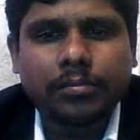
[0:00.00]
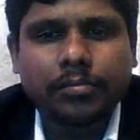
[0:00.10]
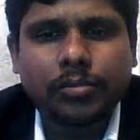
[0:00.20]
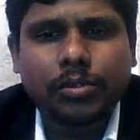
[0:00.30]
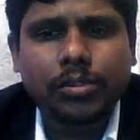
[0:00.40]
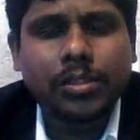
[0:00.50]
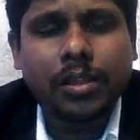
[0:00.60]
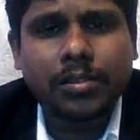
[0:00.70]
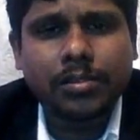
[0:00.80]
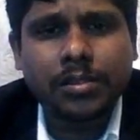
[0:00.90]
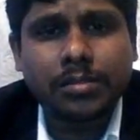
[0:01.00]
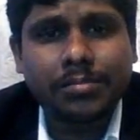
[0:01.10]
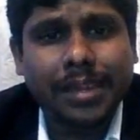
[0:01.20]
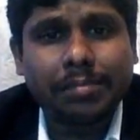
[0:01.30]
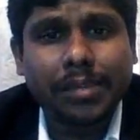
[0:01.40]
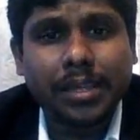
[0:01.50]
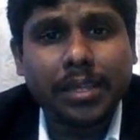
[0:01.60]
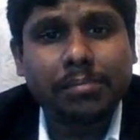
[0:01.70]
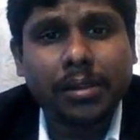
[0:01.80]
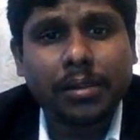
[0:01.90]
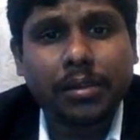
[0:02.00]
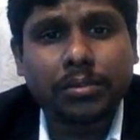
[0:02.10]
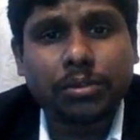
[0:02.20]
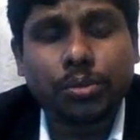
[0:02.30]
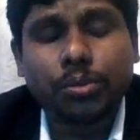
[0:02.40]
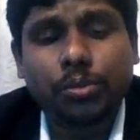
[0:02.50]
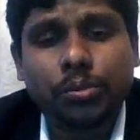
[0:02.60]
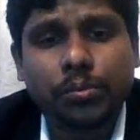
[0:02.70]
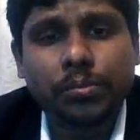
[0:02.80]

So these are the system can be enabled through